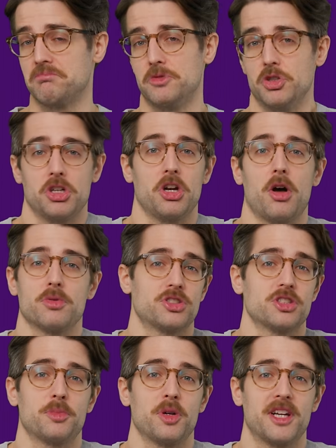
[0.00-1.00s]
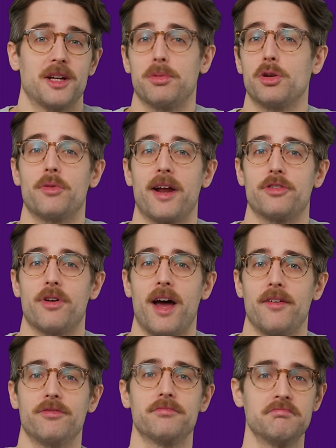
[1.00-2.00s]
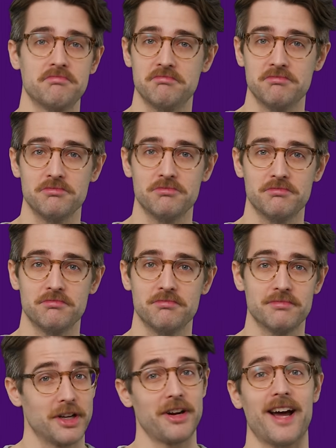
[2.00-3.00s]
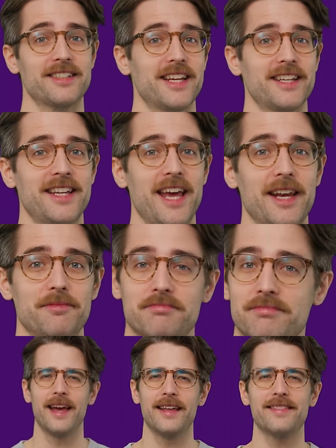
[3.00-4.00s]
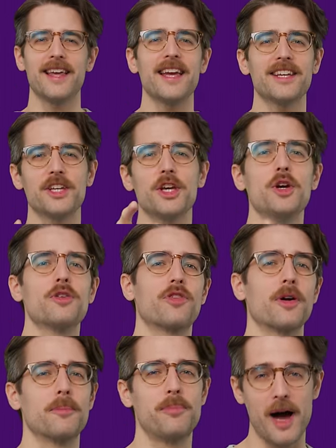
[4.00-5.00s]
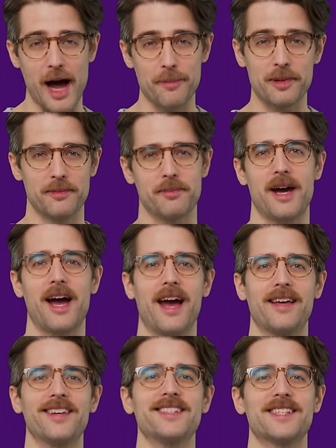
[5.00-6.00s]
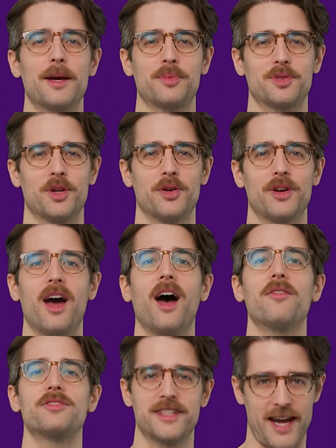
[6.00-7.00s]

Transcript: you could always just put in a Blu-ray drive. They're not dead yet. And thank you for popping by this episode of